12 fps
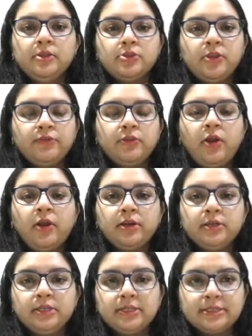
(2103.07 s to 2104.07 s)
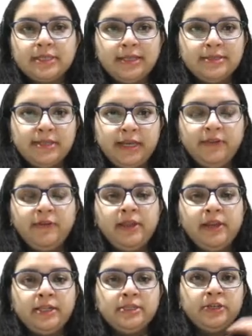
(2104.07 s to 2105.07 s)
so if not discussed
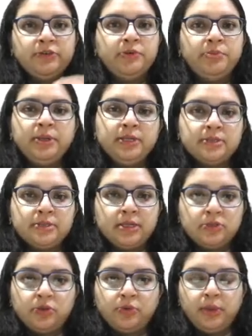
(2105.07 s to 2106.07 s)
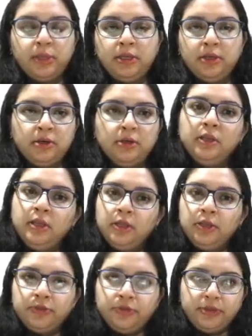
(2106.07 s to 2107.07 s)
anywhere else, it will be discussed over here.
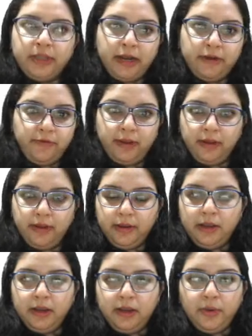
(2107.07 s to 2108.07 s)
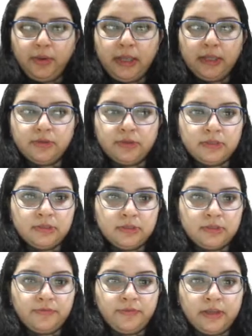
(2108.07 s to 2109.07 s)
So that way. Okay, so this
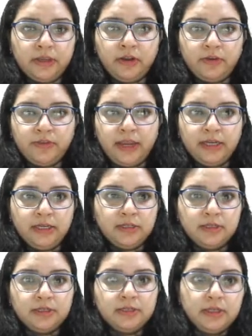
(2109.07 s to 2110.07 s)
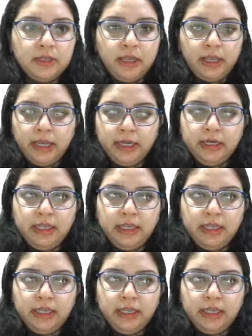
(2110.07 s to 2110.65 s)
is the figure of eight in